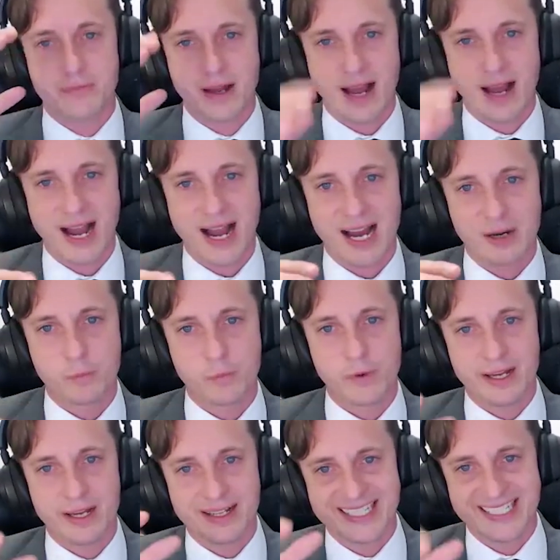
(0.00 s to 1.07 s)

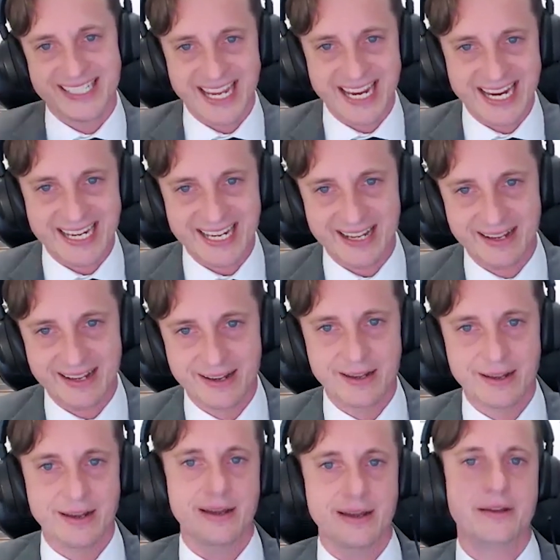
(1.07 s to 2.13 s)
hardware, data,
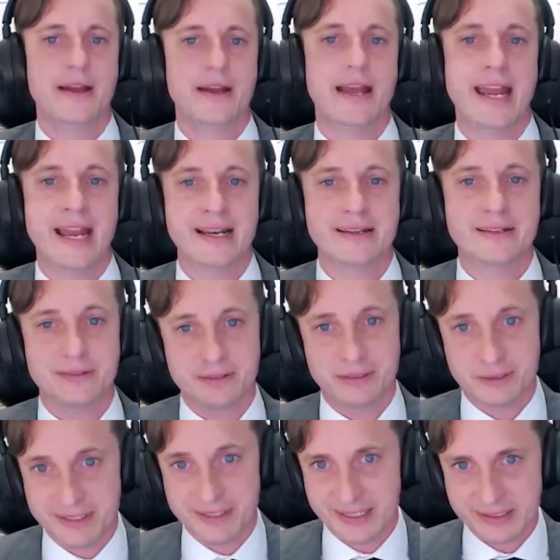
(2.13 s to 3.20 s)
and
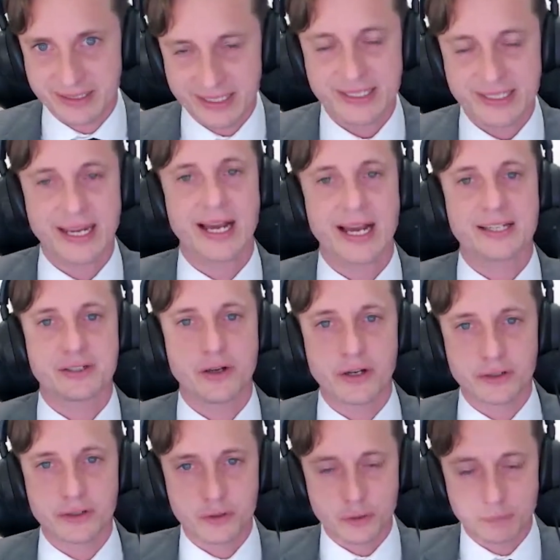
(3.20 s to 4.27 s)
existing AI
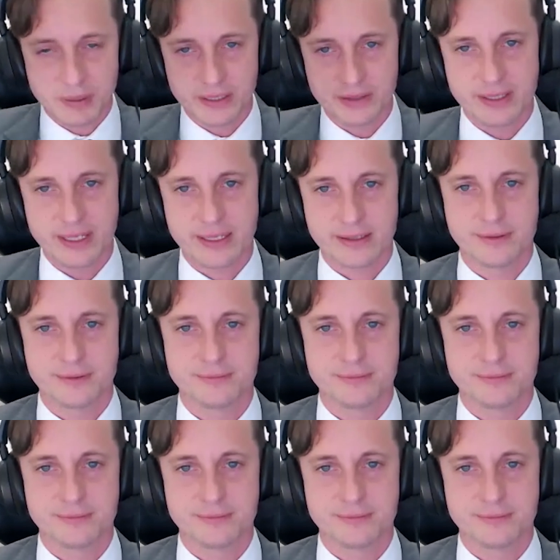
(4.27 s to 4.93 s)
technologies to build that.